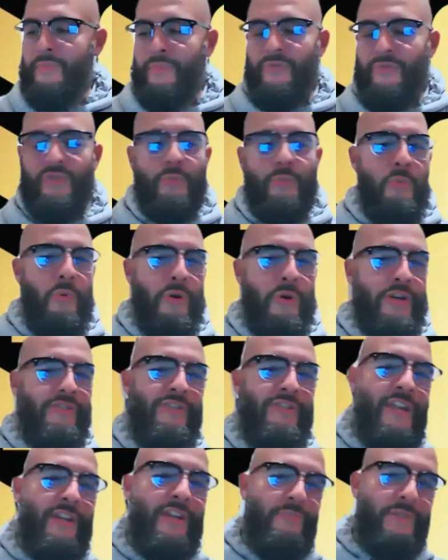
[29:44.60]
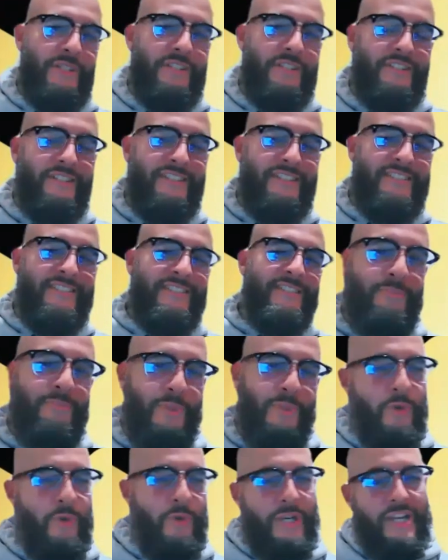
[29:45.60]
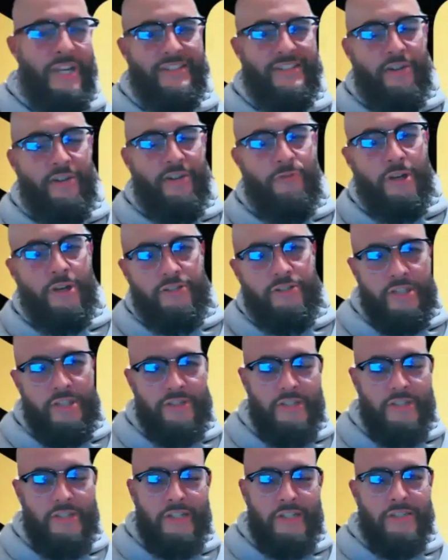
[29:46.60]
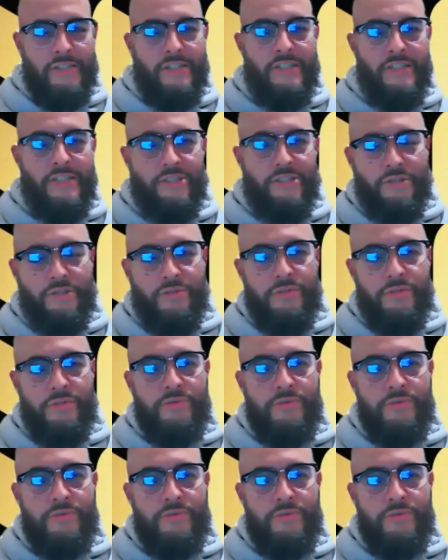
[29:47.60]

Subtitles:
support statement. But what has that really translated into?